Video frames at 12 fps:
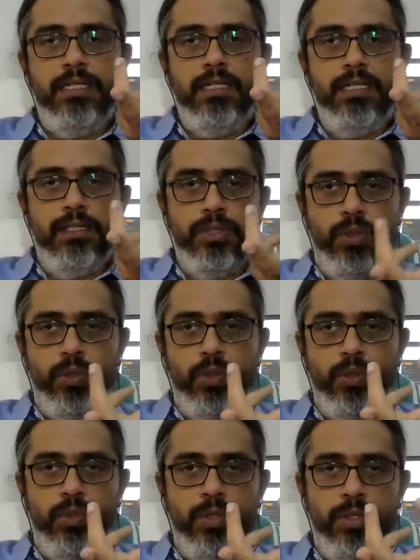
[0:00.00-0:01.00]

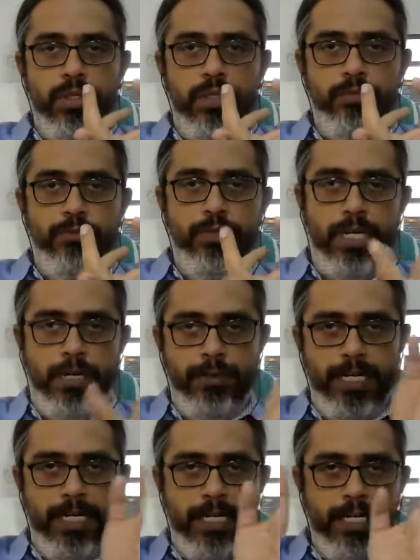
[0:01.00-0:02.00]
So we have
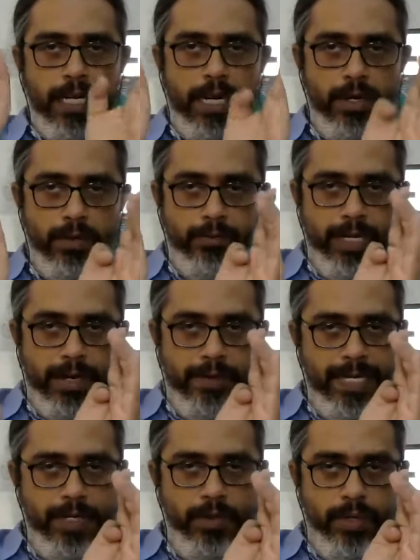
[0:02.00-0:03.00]
an
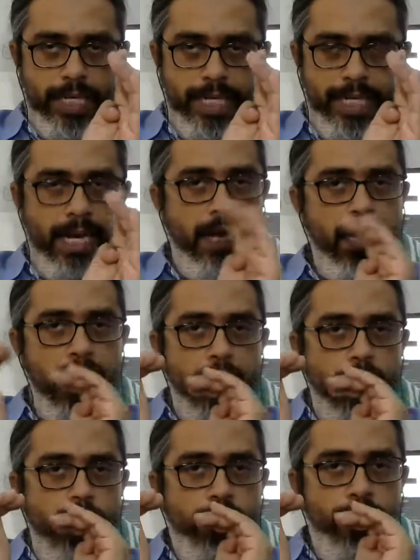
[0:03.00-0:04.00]
unknown data,
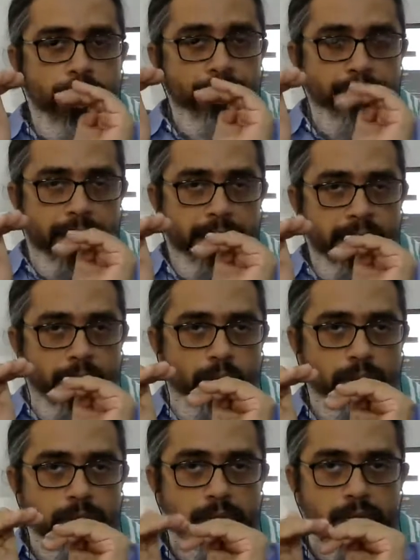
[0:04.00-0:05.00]
we find
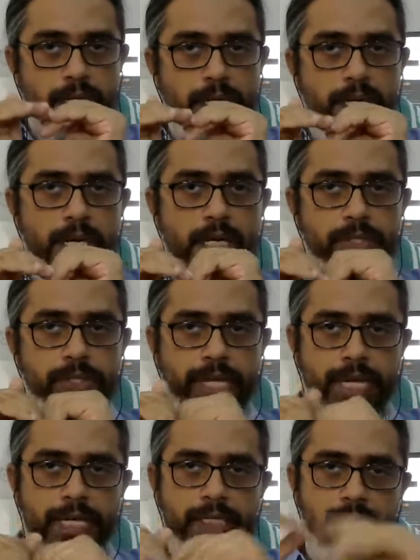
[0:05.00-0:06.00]
out
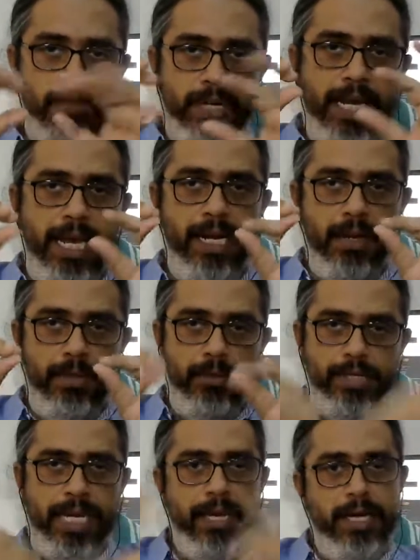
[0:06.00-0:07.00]
say some k number
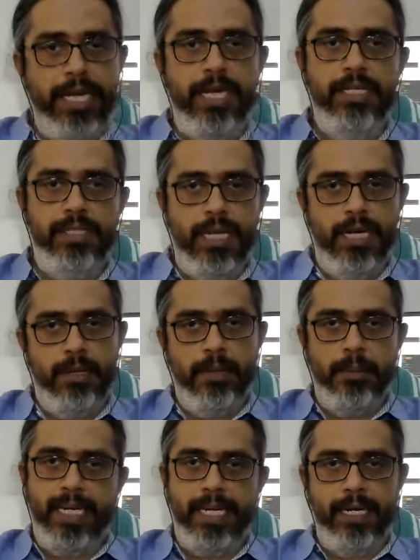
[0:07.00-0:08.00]
of k is an
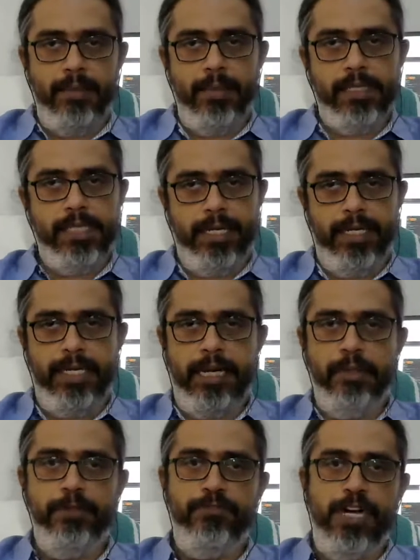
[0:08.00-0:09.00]
arbitrary number, say it can
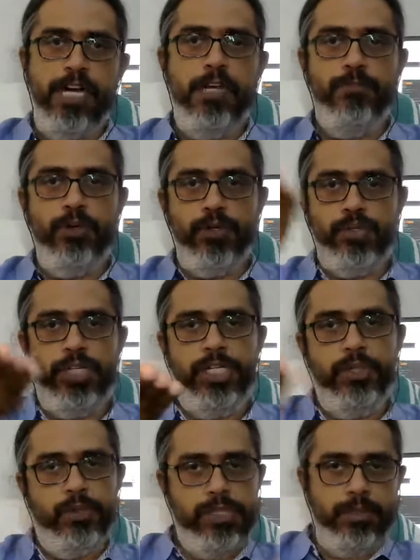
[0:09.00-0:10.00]
be 5 or 3
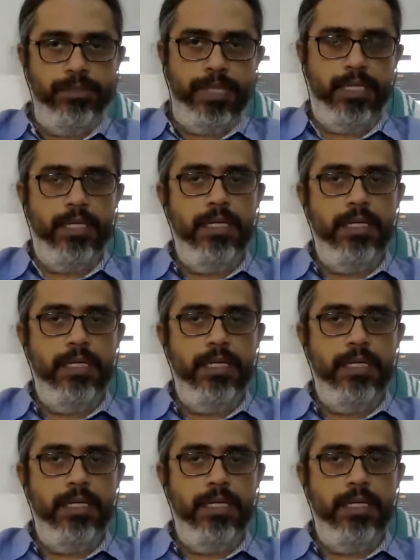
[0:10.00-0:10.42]
or something.